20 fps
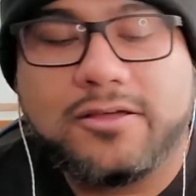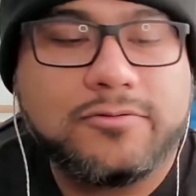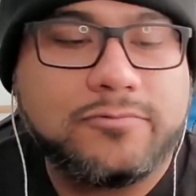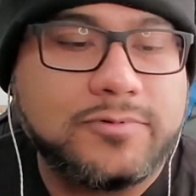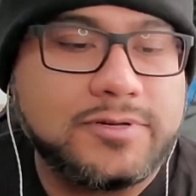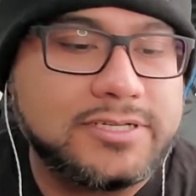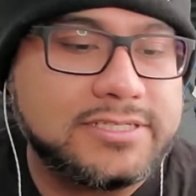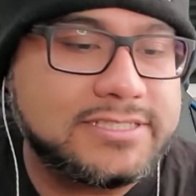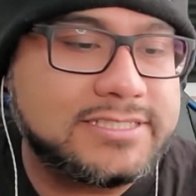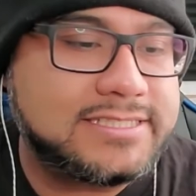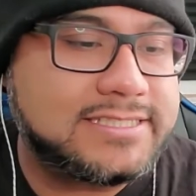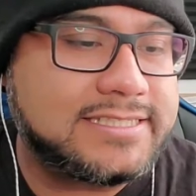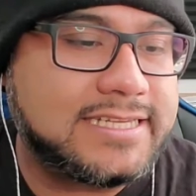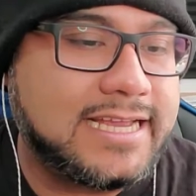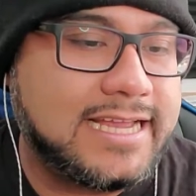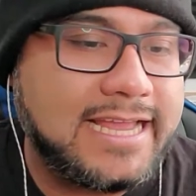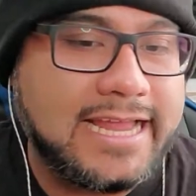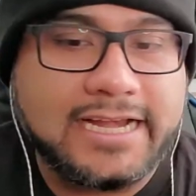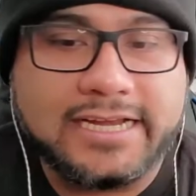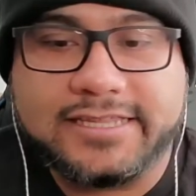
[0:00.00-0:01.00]
we'll just
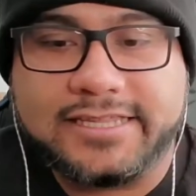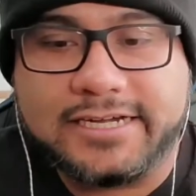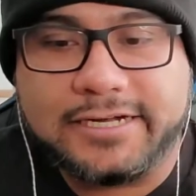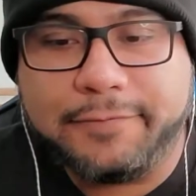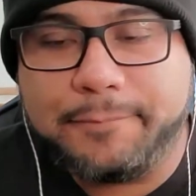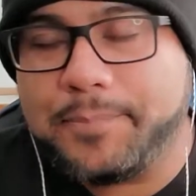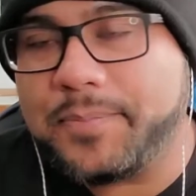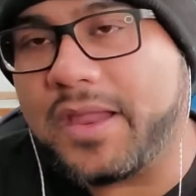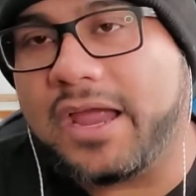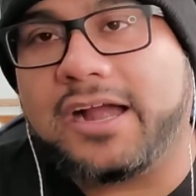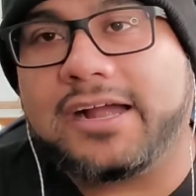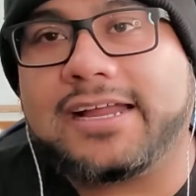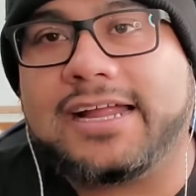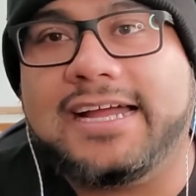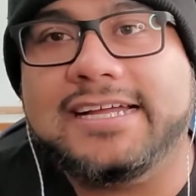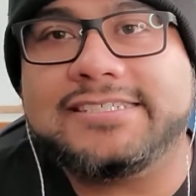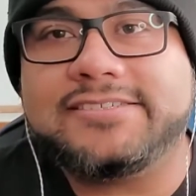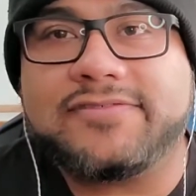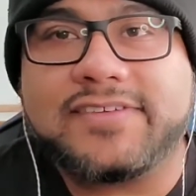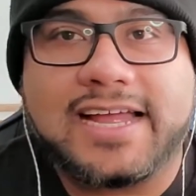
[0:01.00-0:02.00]
end it there. Alright
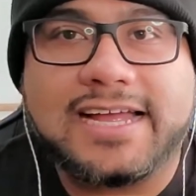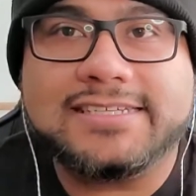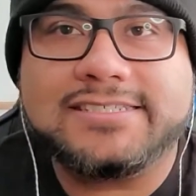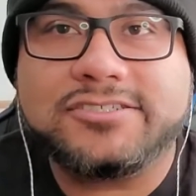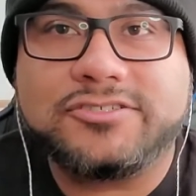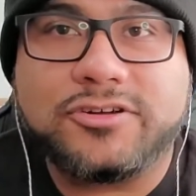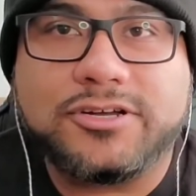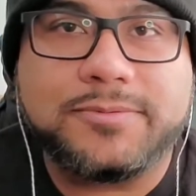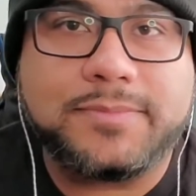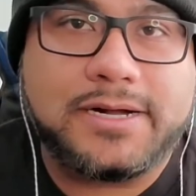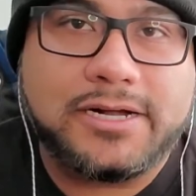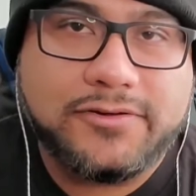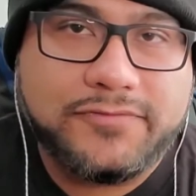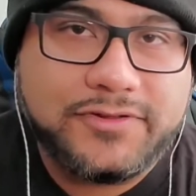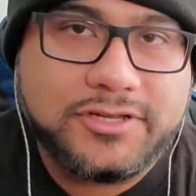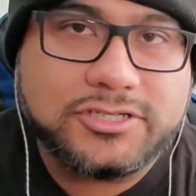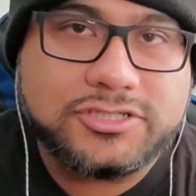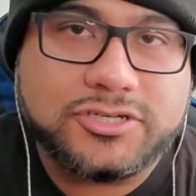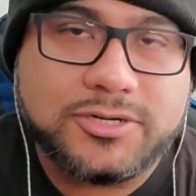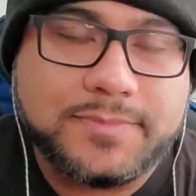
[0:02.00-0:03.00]
guys, if you guys enjoyed my
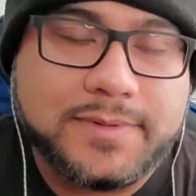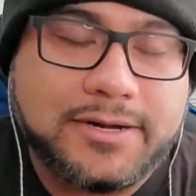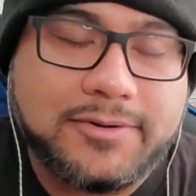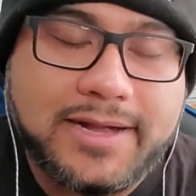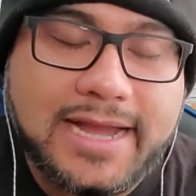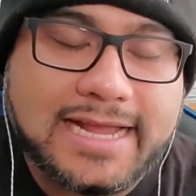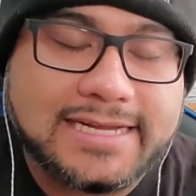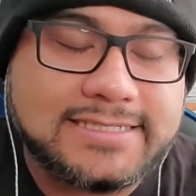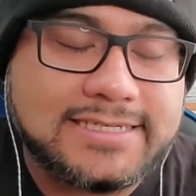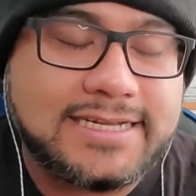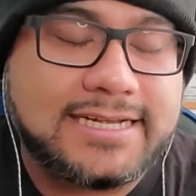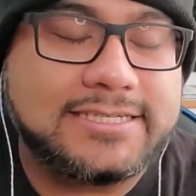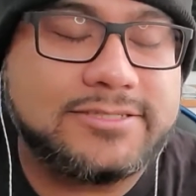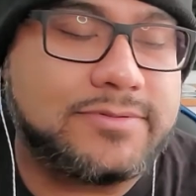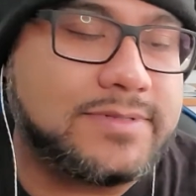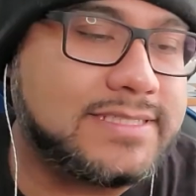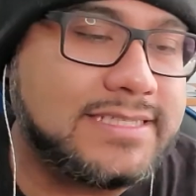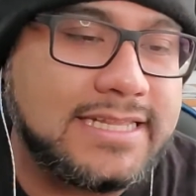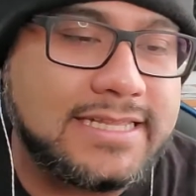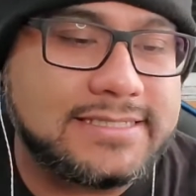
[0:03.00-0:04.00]
review, enjoyed my reaction, you guys
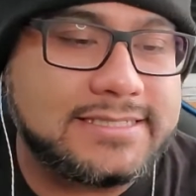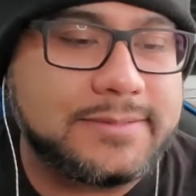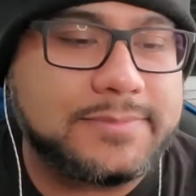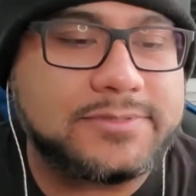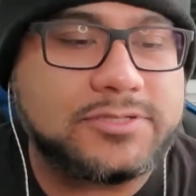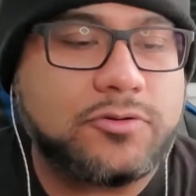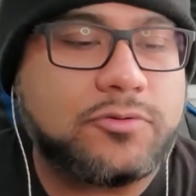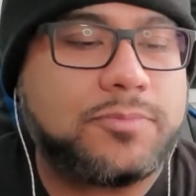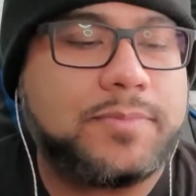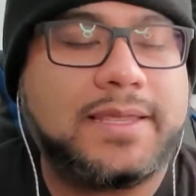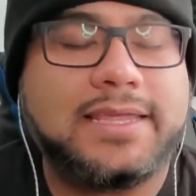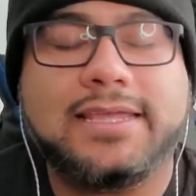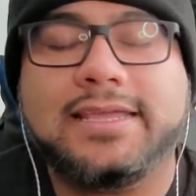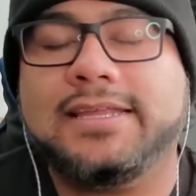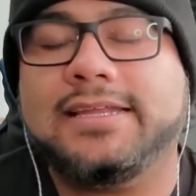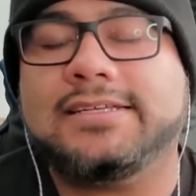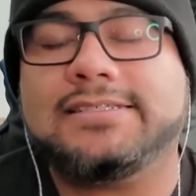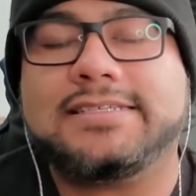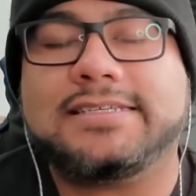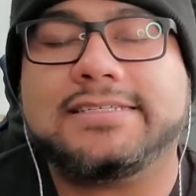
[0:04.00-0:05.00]
want to see this episode with me
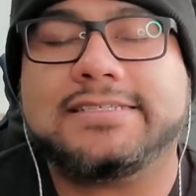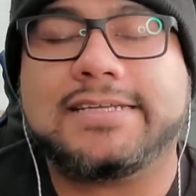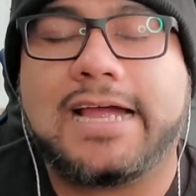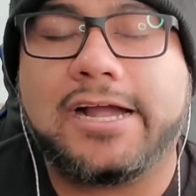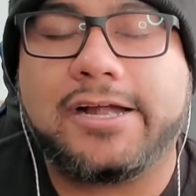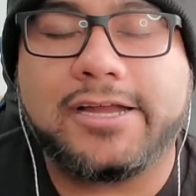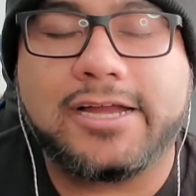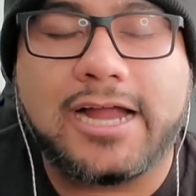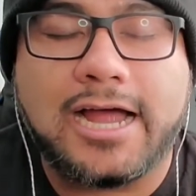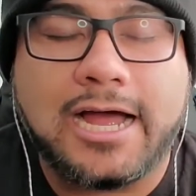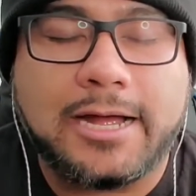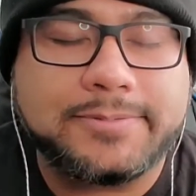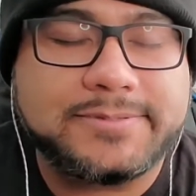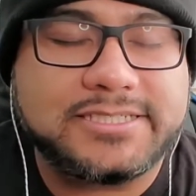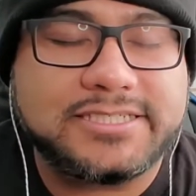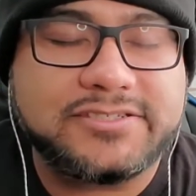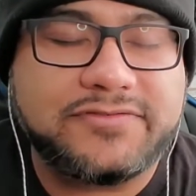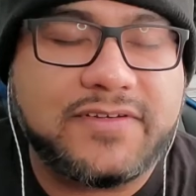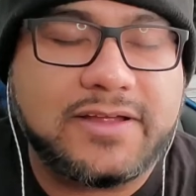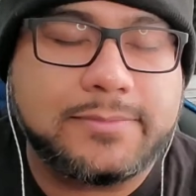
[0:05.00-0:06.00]
in its entirety,
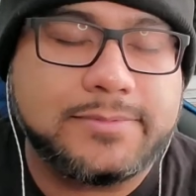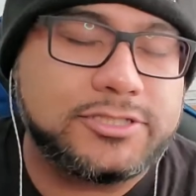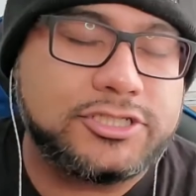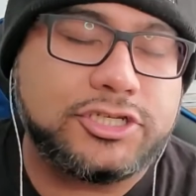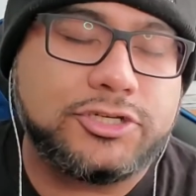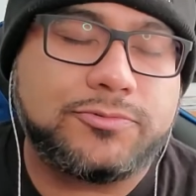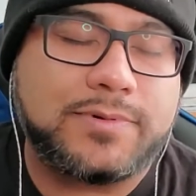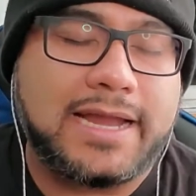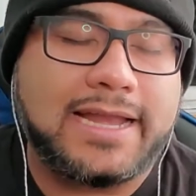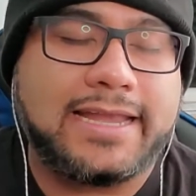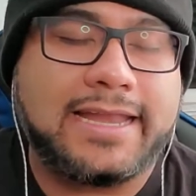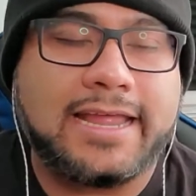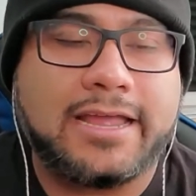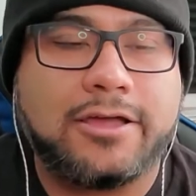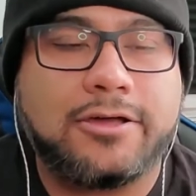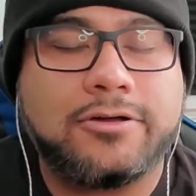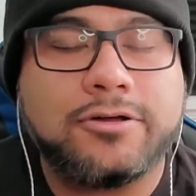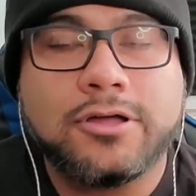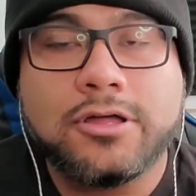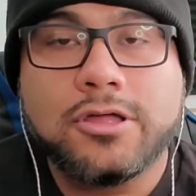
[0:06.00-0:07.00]
options available to you right
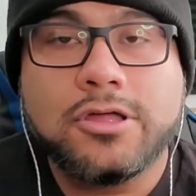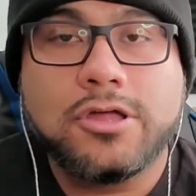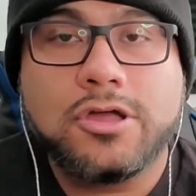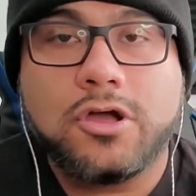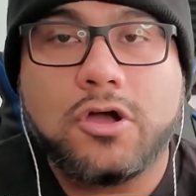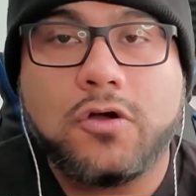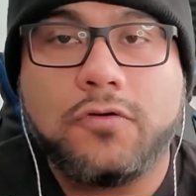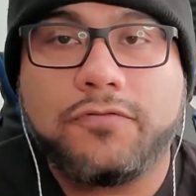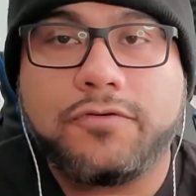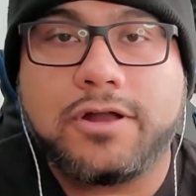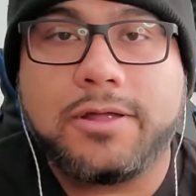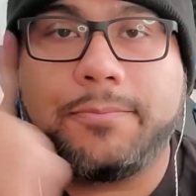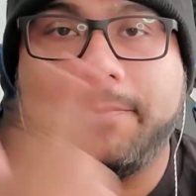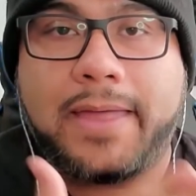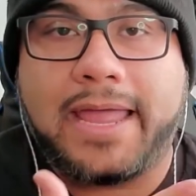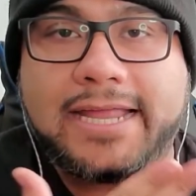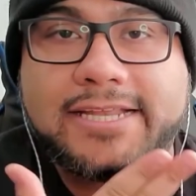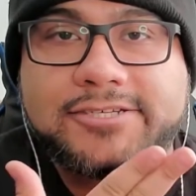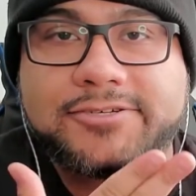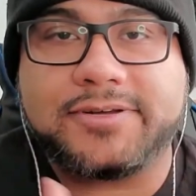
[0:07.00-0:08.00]
now over on
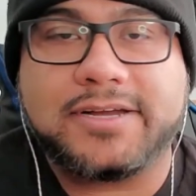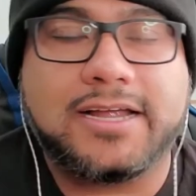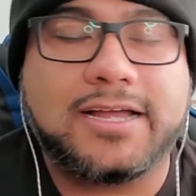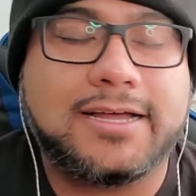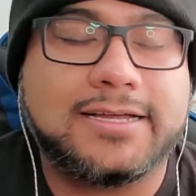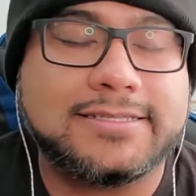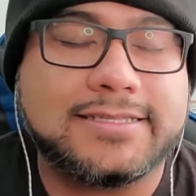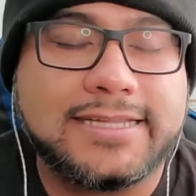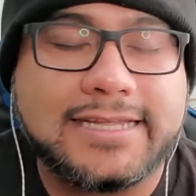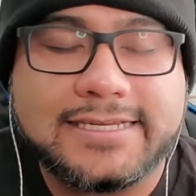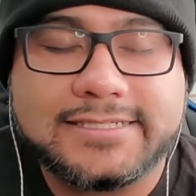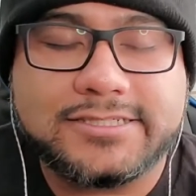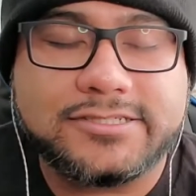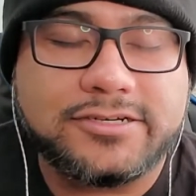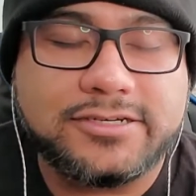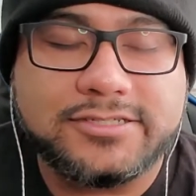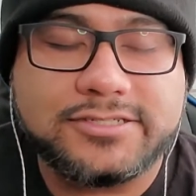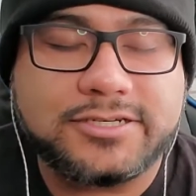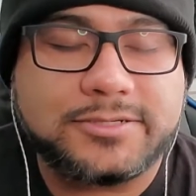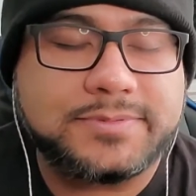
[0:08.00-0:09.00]
Patreon. Links are
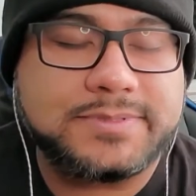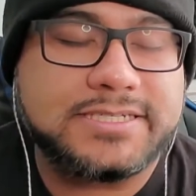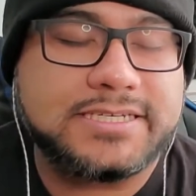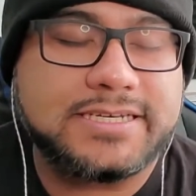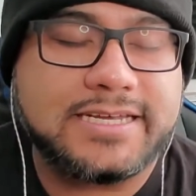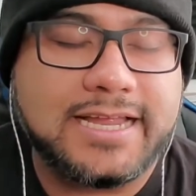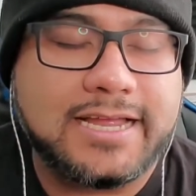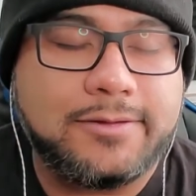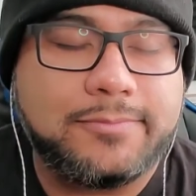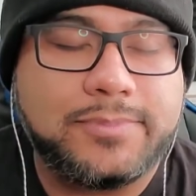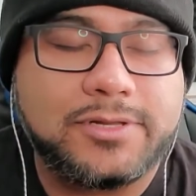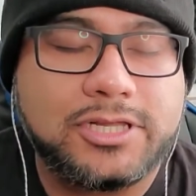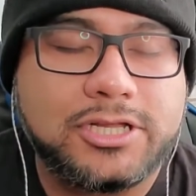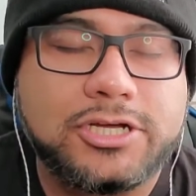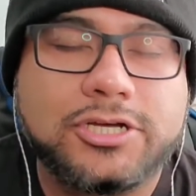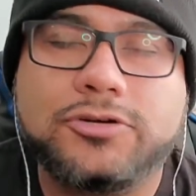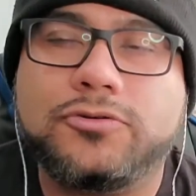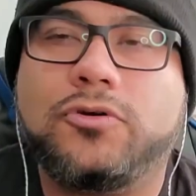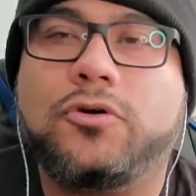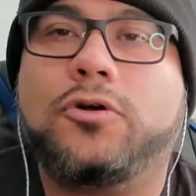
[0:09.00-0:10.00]
in the description down
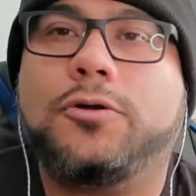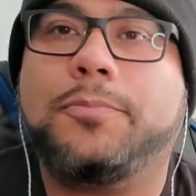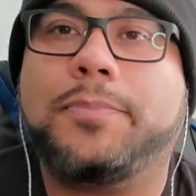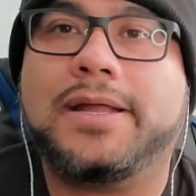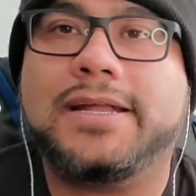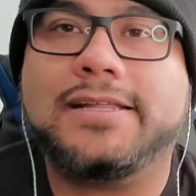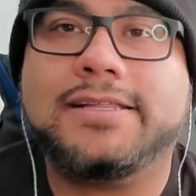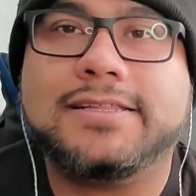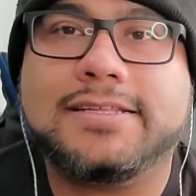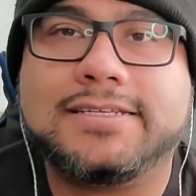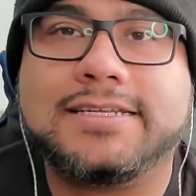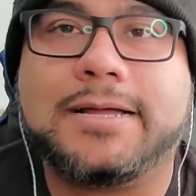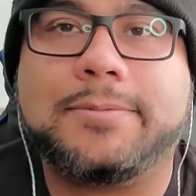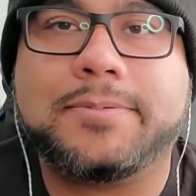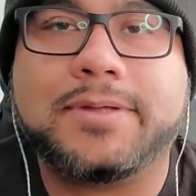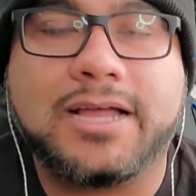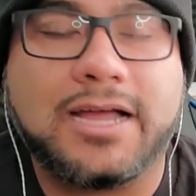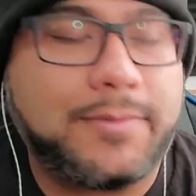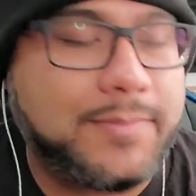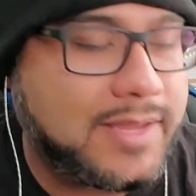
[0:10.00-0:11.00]
below or pinned in the top
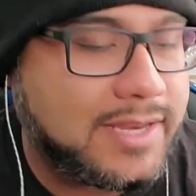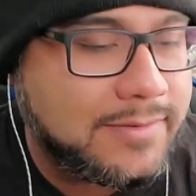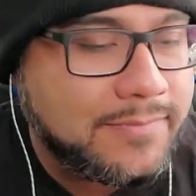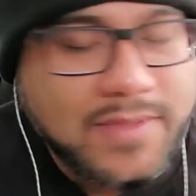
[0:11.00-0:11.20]
comment.